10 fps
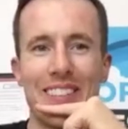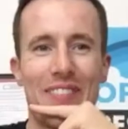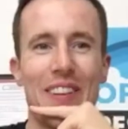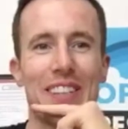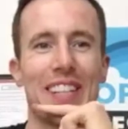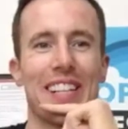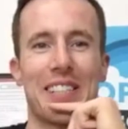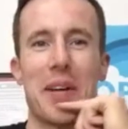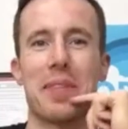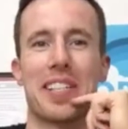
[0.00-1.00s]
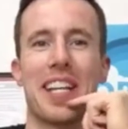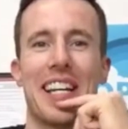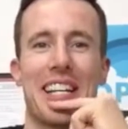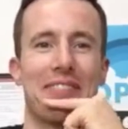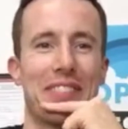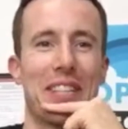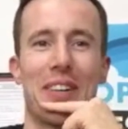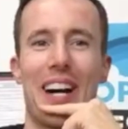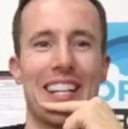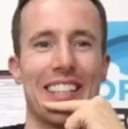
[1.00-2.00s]
Phil says don't mistake it for
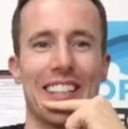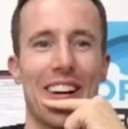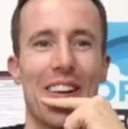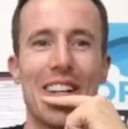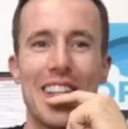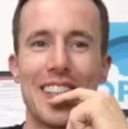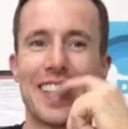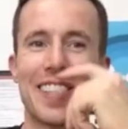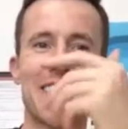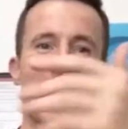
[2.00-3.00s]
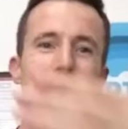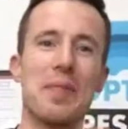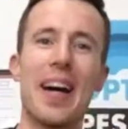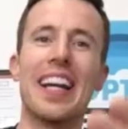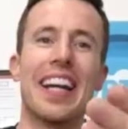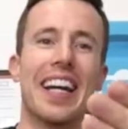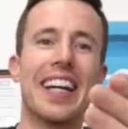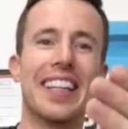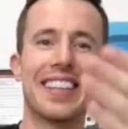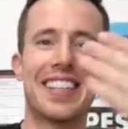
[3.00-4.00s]
Grindr though. There's so
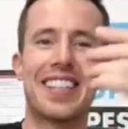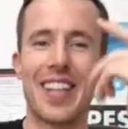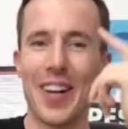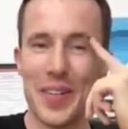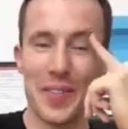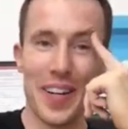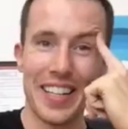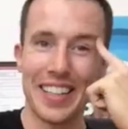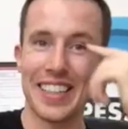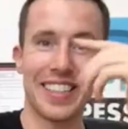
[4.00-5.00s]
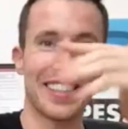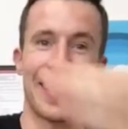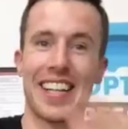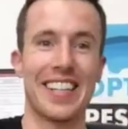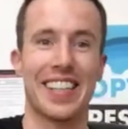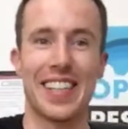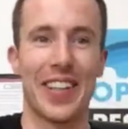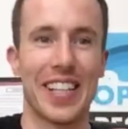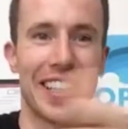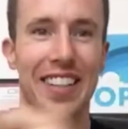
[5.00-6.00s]
many of these dating things
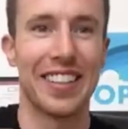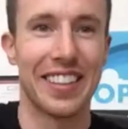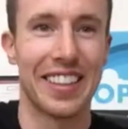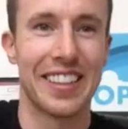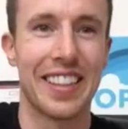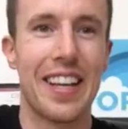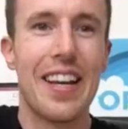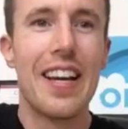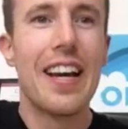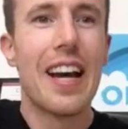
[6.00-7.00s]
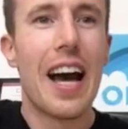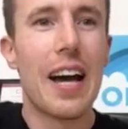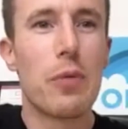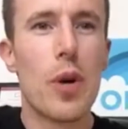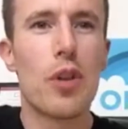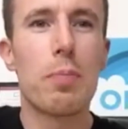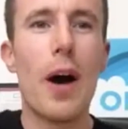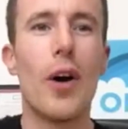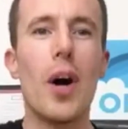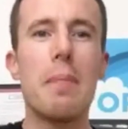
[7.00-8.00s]
by the sound of things. Ruth
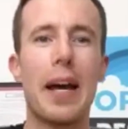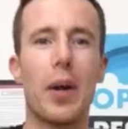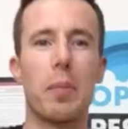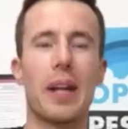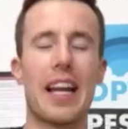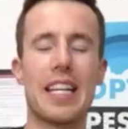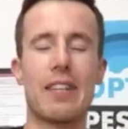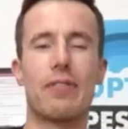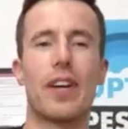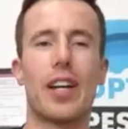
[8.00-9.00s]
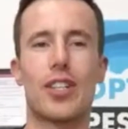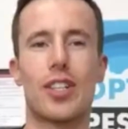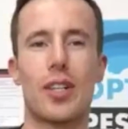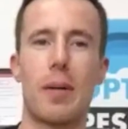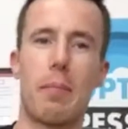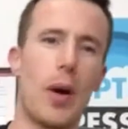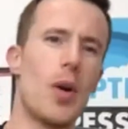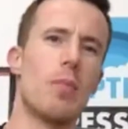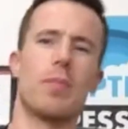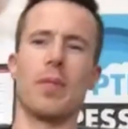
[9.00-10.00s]
met her man on Plenty of Fish.
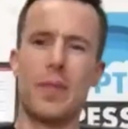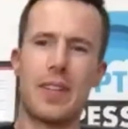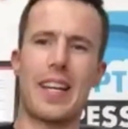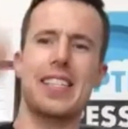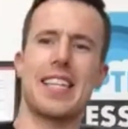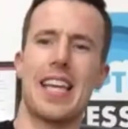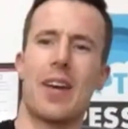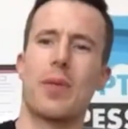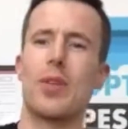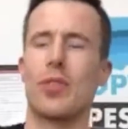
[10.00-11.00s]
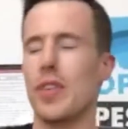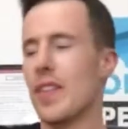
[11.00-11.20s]
Boom, get in there, Ruth.